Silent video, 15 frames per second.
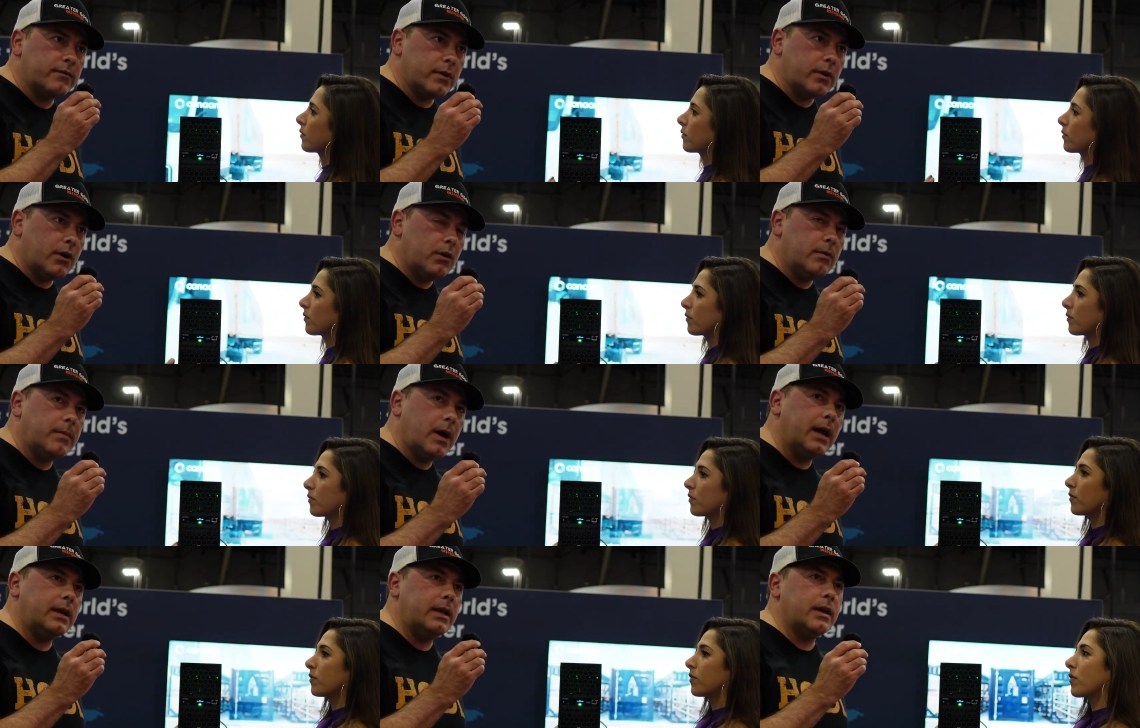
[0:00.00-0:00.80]
Speaker 1: If you're home
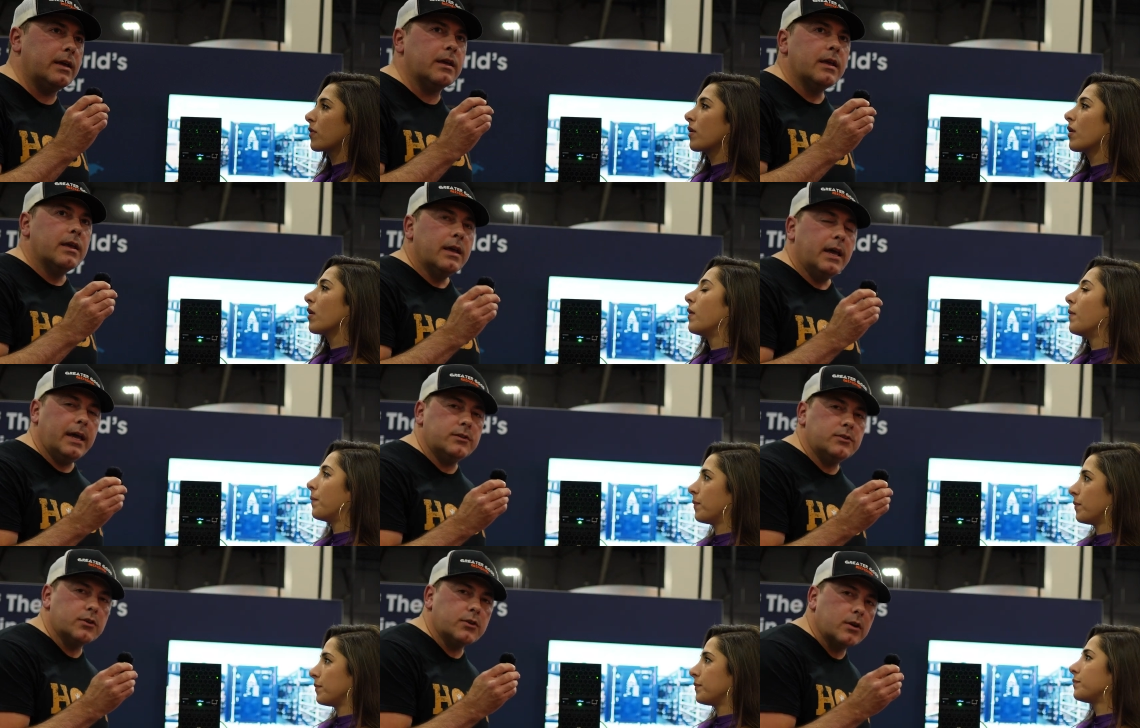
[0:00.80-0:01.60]
mining
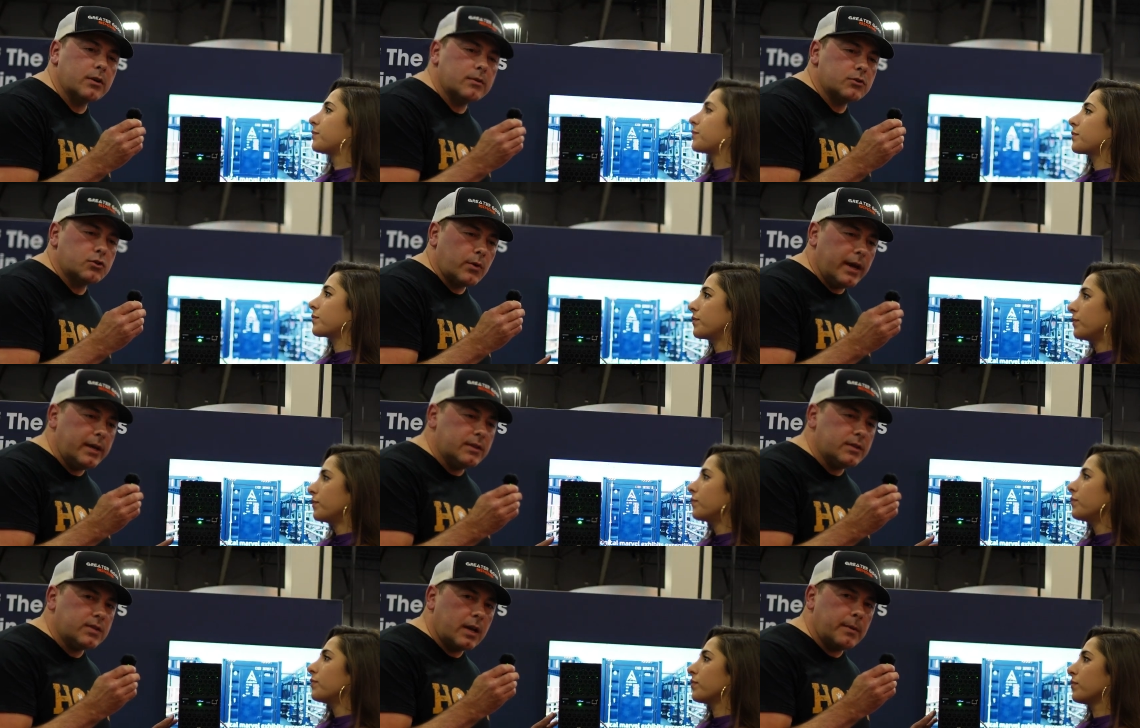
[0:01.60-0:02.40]
and you're
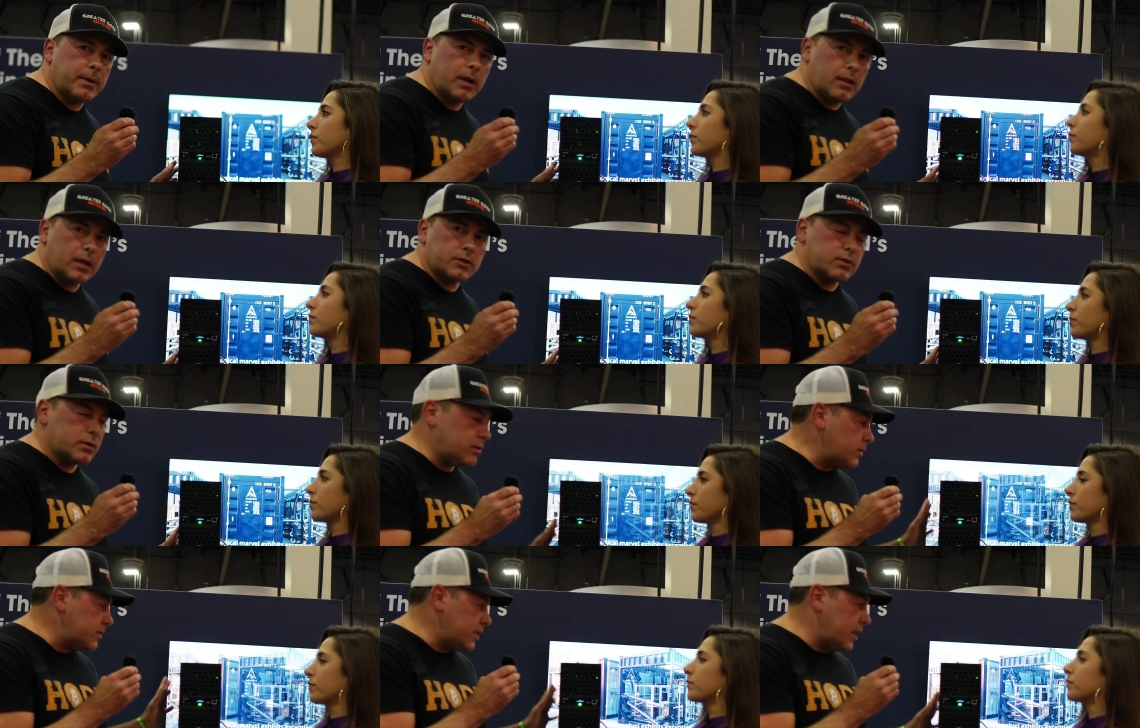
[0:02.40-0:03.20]
trying to set up an
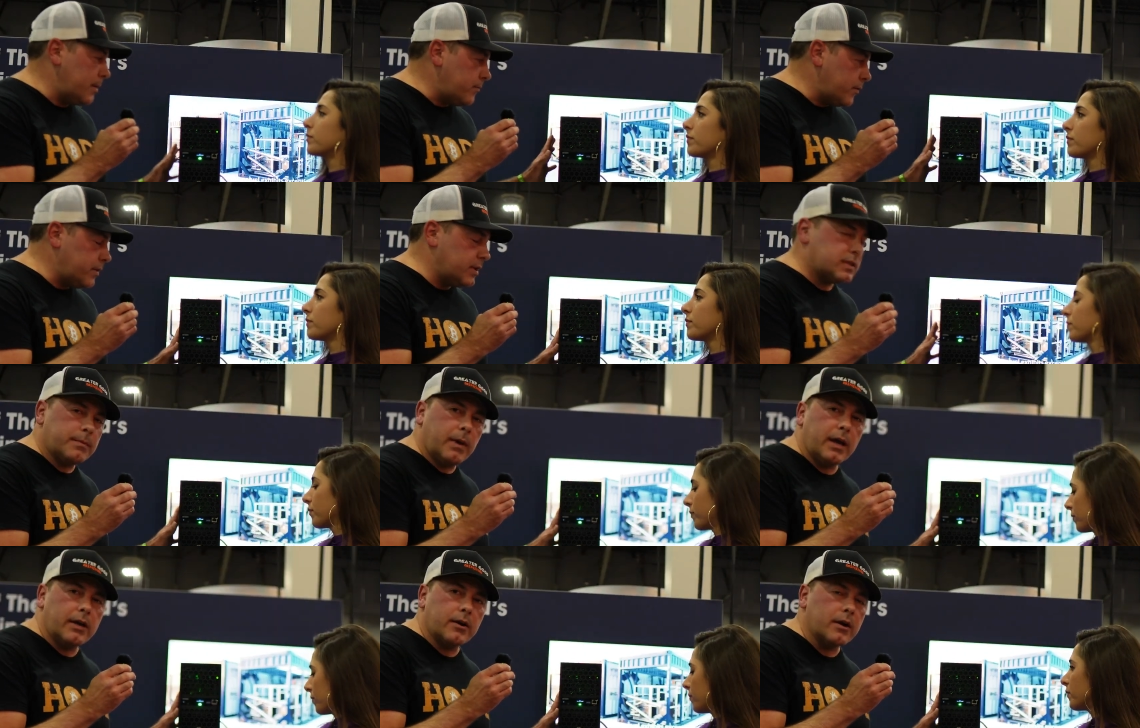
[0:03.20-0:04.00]
electrical setup for this
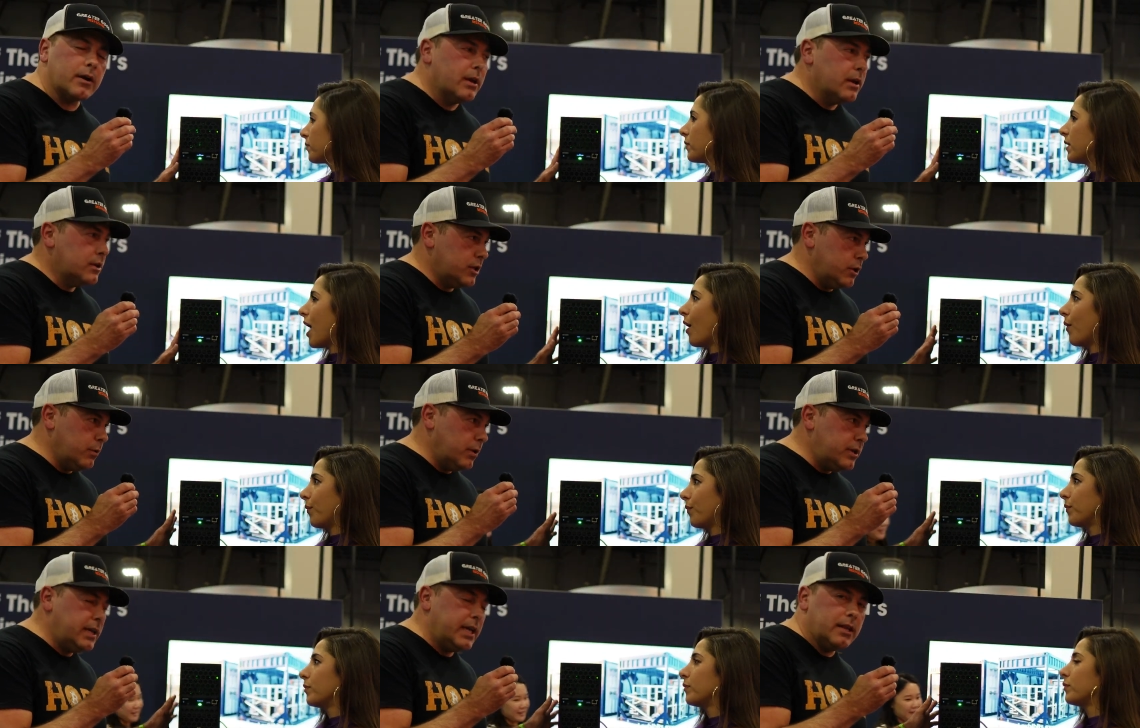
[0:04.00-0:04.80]
miner, you
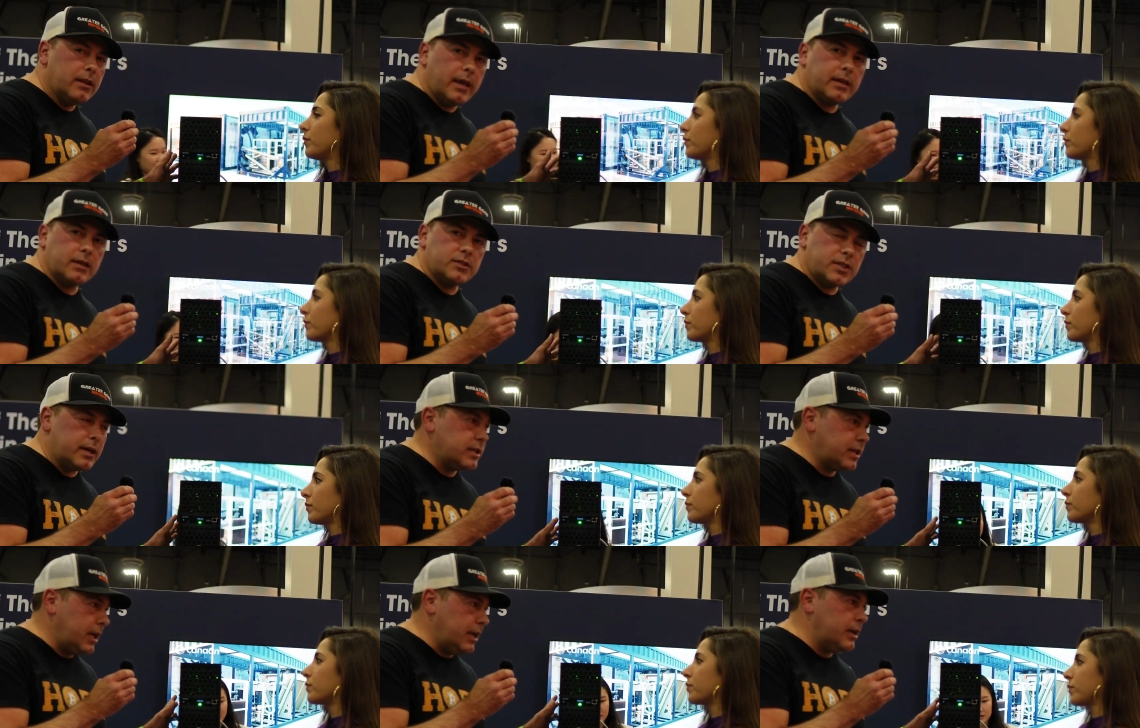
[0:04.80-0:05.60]
would need like a
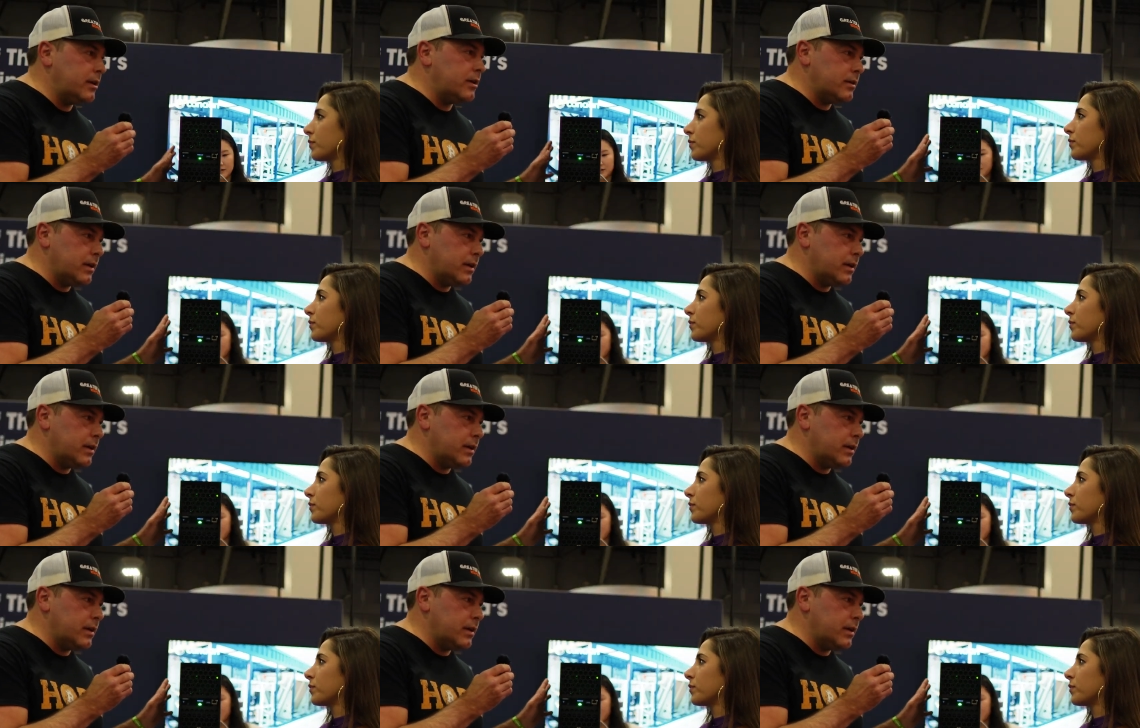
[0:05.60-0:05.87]
dedicated